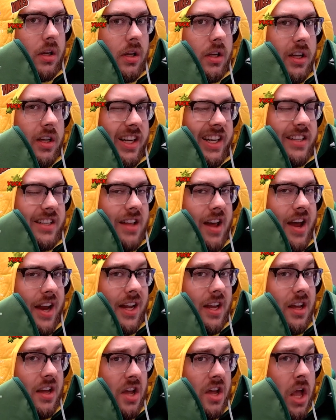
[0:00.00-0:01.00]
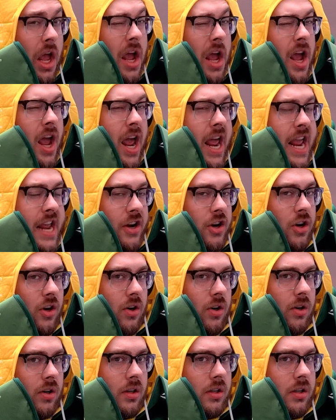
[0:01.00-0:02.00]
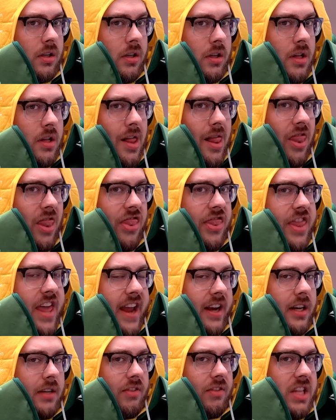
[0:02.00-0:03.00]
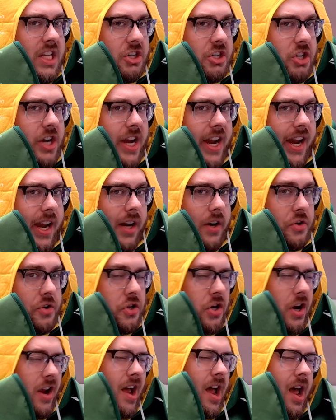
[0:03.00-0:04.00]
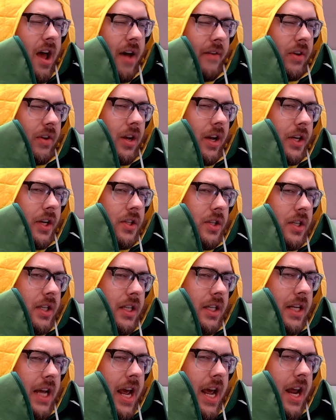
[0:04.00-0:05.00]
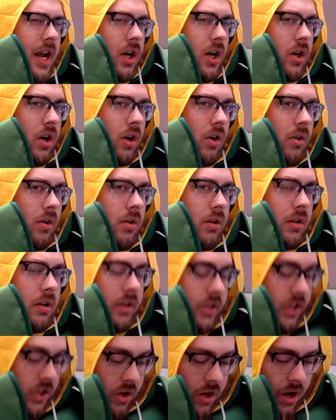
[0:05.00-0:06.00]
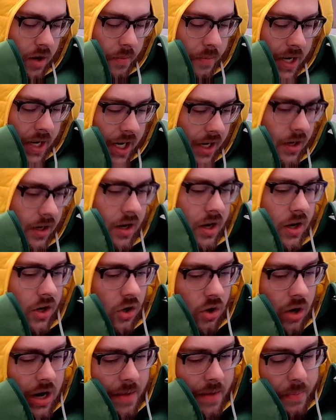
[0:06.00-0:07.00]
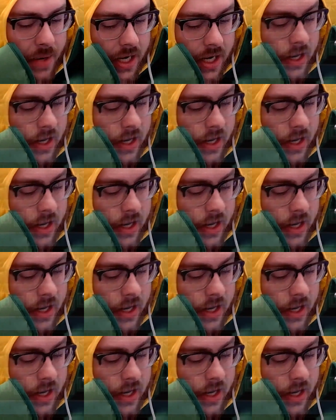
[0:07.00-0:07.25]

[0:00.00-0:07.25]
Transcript: And he's like, hey, girl, thanks for the change. Have a nice day, girl. You know what I mean? Creepy.